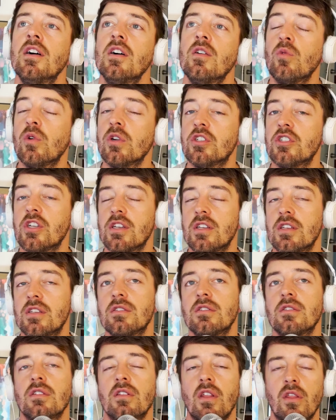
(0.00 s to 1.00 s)
which
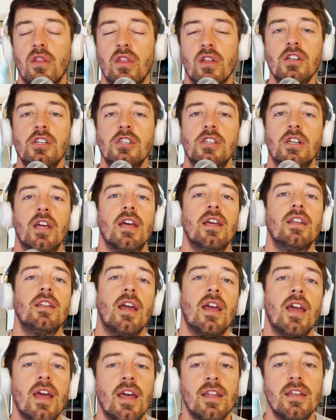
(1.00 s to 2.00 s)
is the shit.
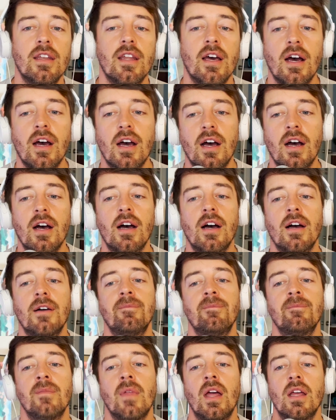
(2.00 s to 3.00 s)
And, uh,
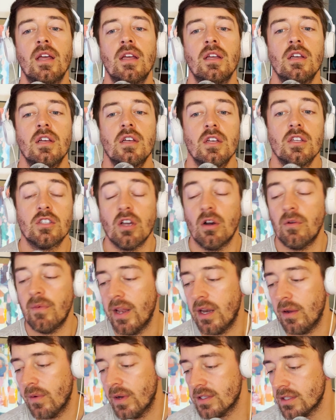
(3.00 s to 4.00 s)
so,
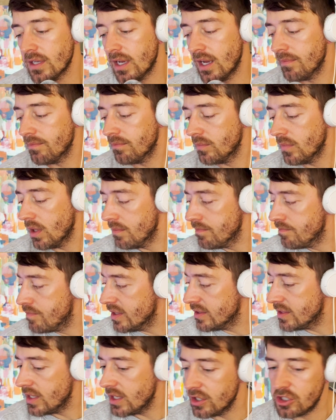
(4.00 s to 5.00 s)
anyways, I'm
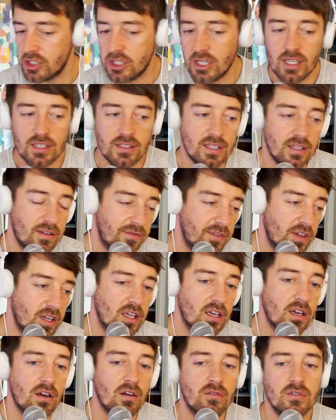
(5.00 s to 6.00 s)
busy as shit. Did the
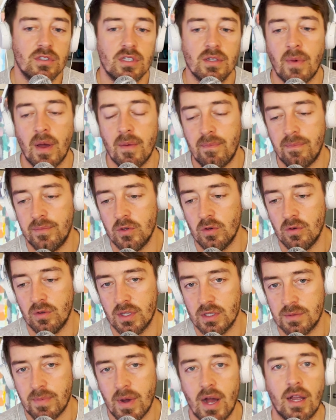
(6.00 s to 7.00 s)
video, did my doing
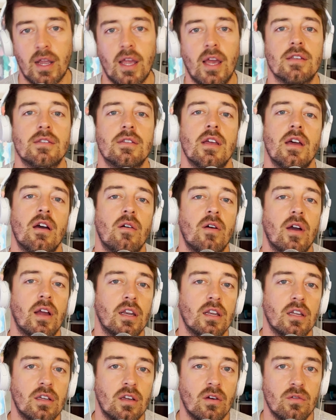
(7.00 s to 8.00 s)
this podcast now. I
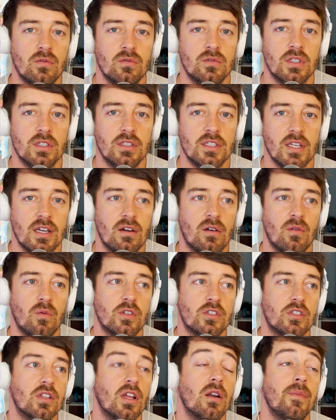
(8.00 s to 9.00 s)
gotta go to dinner,
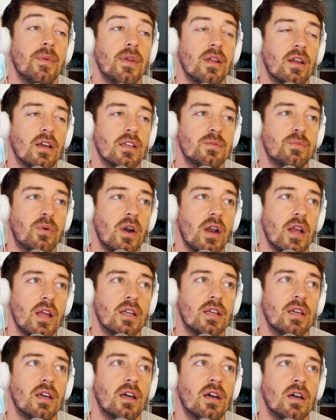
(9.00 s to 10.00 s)
which that'll be a nice
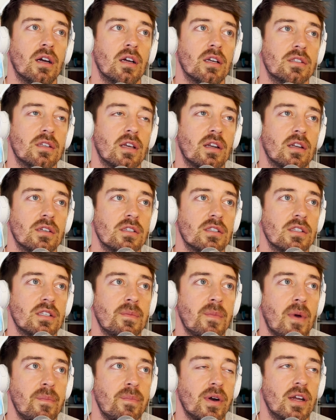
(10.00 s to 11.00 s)
break. Uh, excited to see
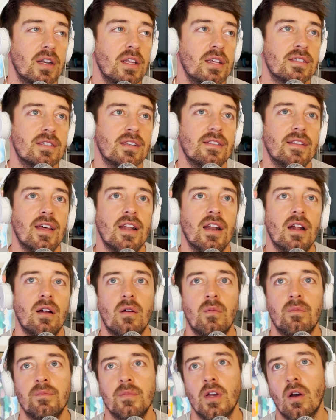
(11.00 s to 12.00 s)
my buddies, and then
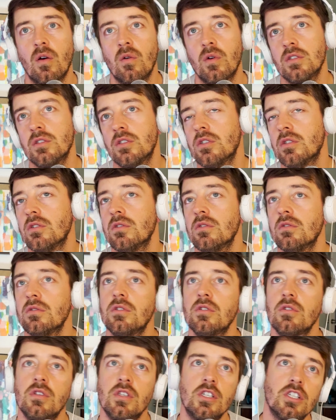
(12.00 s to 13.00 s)
I'm going to
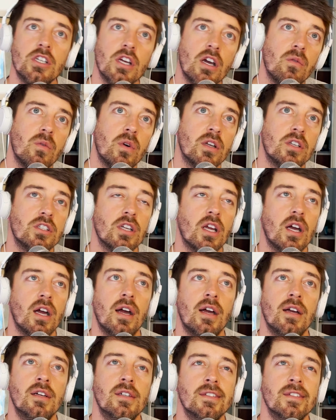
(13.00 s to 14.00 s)
do the show, which uh,